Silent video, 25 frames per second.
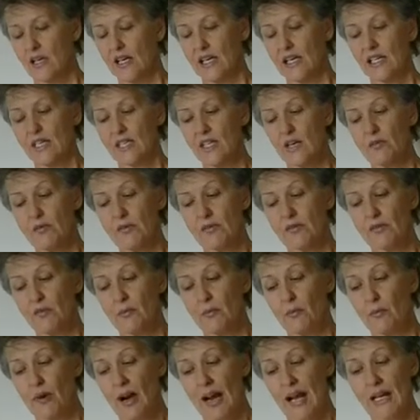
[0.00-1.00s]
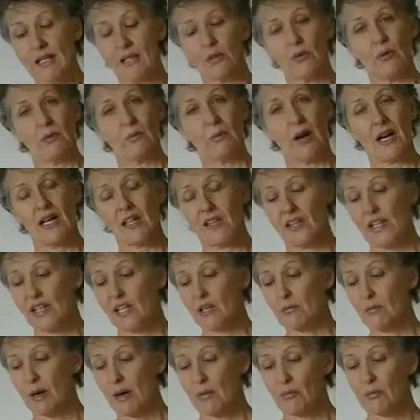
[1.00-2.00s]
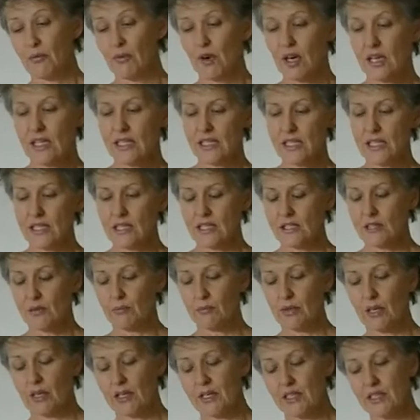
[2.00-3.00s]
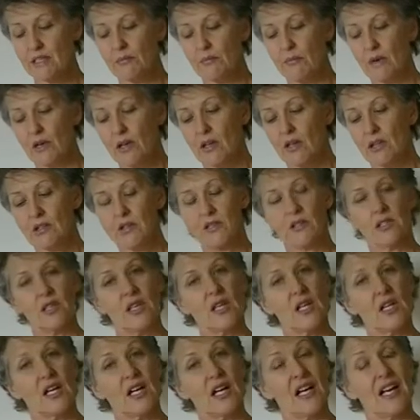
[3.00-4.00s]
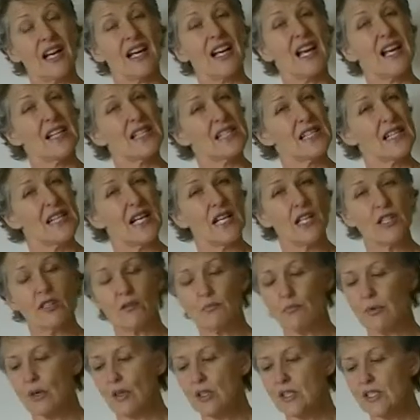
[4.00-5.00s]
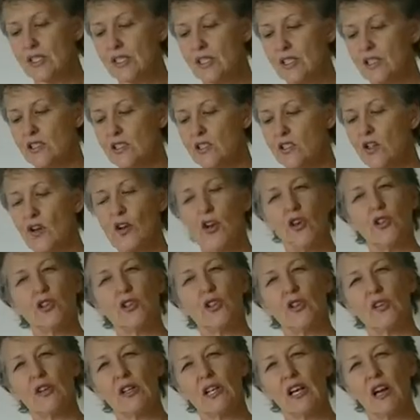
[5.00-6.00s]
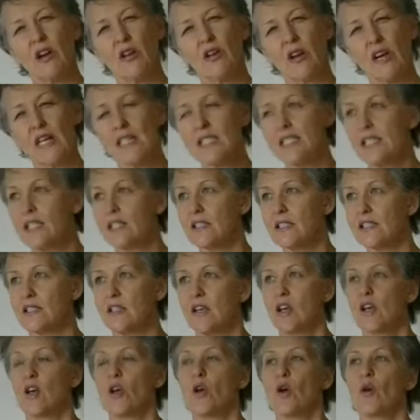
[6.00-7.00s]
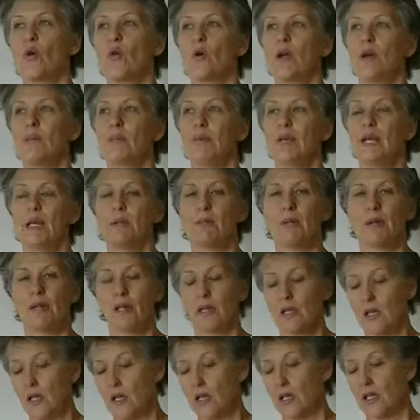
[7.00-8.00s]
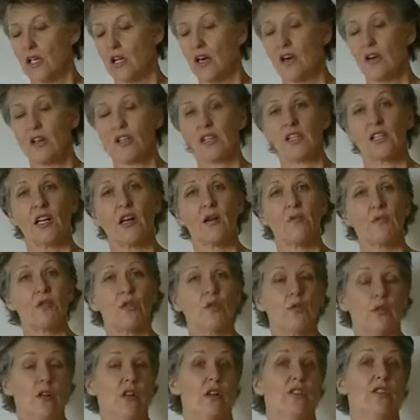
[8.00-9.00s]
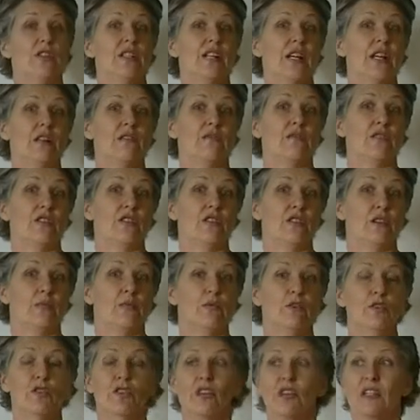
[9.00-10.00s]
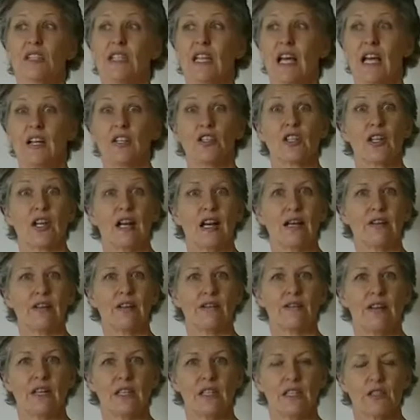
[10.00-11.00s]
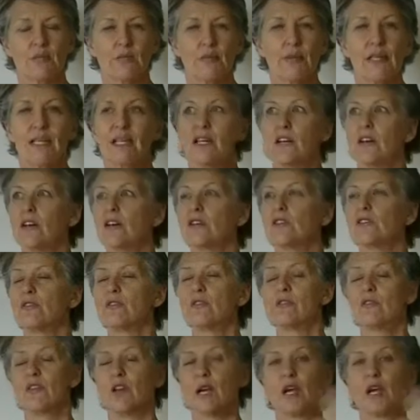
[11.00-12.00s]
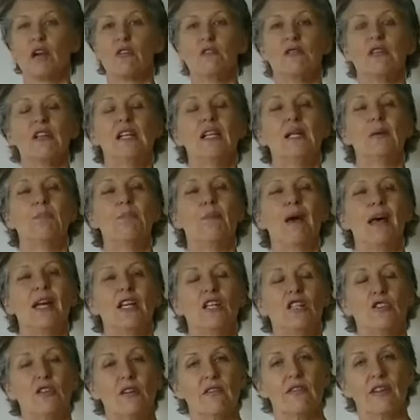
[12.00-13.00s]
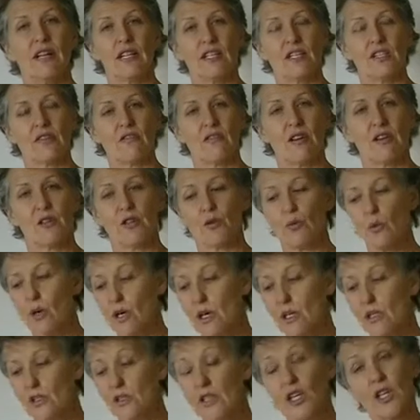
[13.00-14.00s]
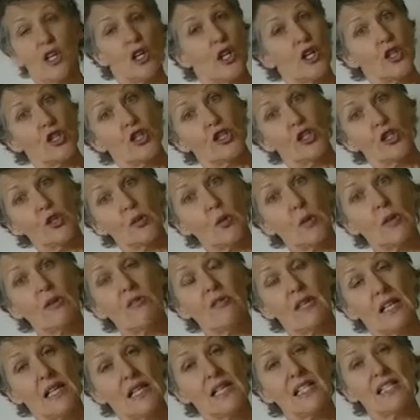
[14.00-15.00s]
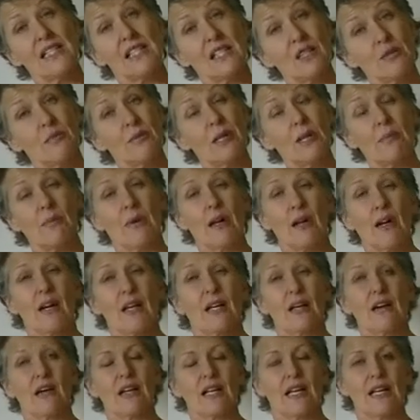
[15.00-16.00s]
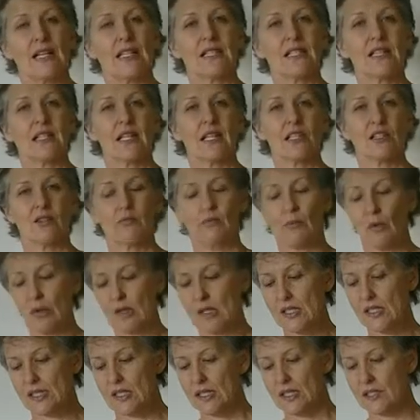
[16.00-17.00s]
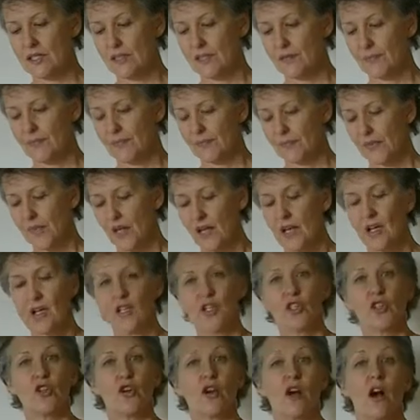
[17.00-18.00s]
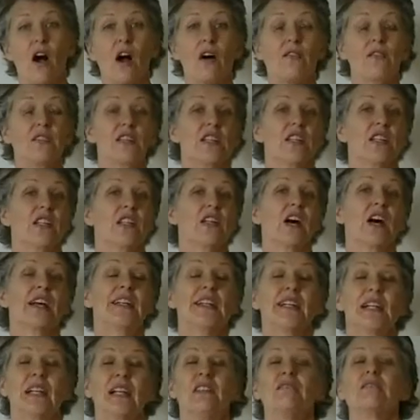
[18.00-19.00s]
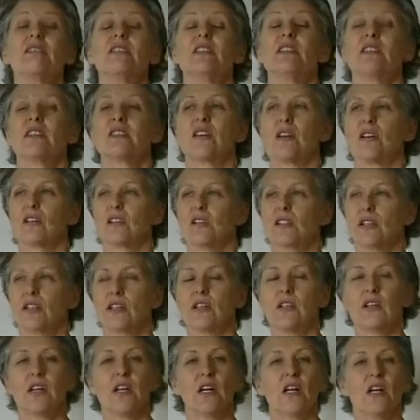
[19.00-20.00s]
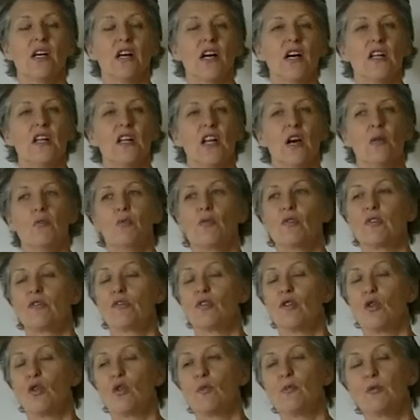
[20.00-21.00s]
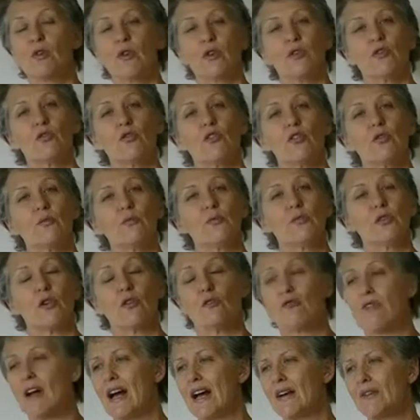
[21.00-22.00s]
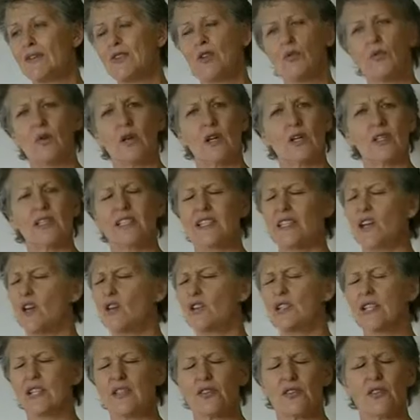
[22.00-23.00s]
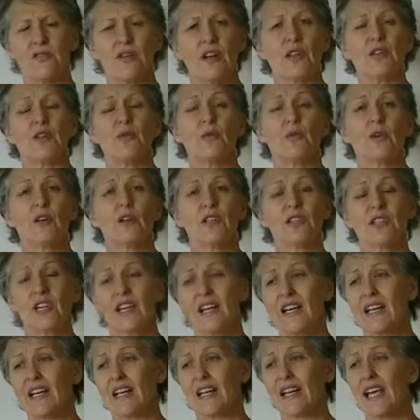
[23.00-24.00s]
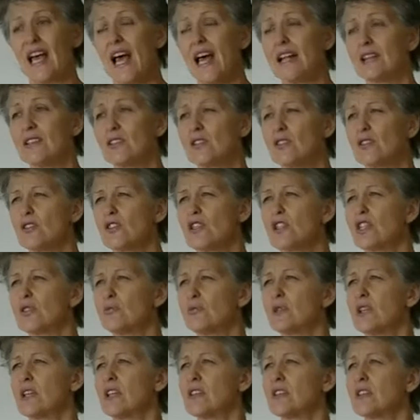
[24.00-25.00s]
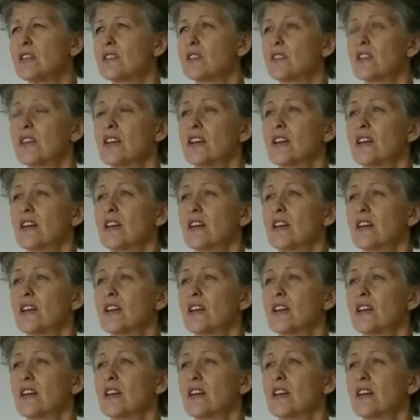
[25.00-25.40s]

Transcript: In terms of the brand, we might think about pricing, supply and demand, cancellation policies. During a crisis, when people can't come to our hotel, for example, during the ash cloud event, because of really major events around the world, should we really still be applying our cancellation policies? After the 9/11 disaster, a number of corporate groups around the world, in hotels around the world, cancelled just because